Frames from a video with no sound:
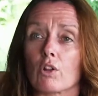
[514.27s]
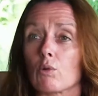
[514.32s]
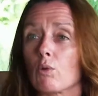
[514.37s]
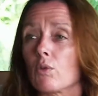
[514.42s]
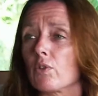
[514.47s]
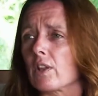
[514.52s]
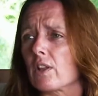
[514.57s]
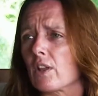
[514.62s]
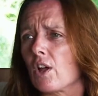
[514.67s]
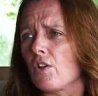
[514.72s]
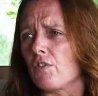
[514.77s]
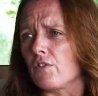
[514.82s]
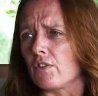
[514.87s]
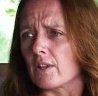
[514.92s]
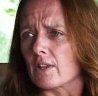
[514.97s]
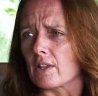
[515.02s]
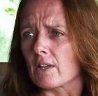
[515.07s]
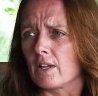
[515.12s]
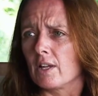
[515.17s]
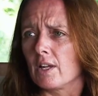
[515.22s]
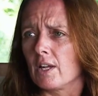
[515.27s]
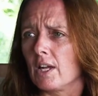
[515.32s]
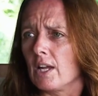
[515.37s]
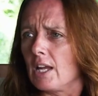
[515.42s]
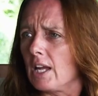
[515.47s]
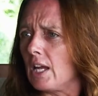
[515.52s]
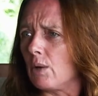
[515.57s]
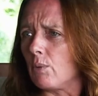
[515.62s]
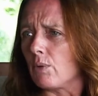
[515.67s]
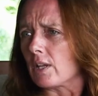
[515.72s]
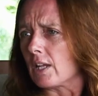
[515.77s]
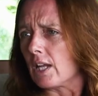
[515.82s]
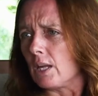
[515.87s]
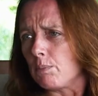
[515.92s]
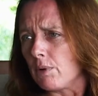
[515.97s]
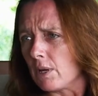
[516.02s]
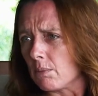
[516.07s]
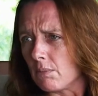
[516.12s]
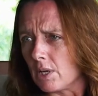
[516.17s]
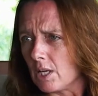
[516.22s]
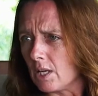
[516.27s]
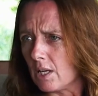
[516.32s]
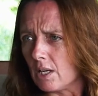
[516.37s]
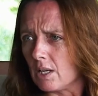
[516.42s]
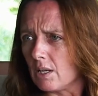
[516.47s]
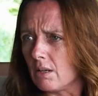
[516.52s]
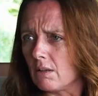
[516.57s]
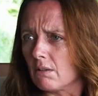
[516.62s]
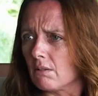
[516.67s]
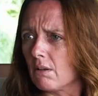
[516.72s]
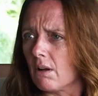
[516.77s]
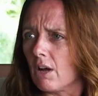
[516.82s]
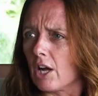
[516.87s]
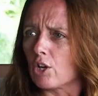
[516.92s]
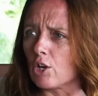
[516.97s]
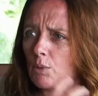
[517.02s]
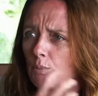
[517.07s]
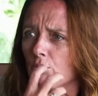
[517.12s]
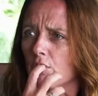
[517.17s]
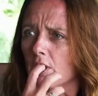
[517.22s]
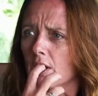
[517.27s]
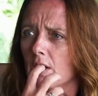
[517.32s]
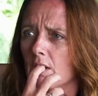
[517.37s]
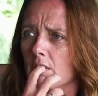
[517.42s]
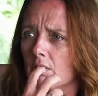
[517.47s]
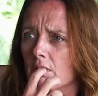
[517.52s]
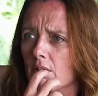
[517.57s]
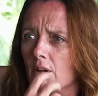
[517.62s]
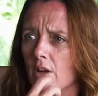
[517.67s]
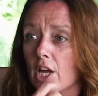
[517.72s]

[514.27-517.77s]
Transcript: So on the surface, it was keeping me, I could breathe.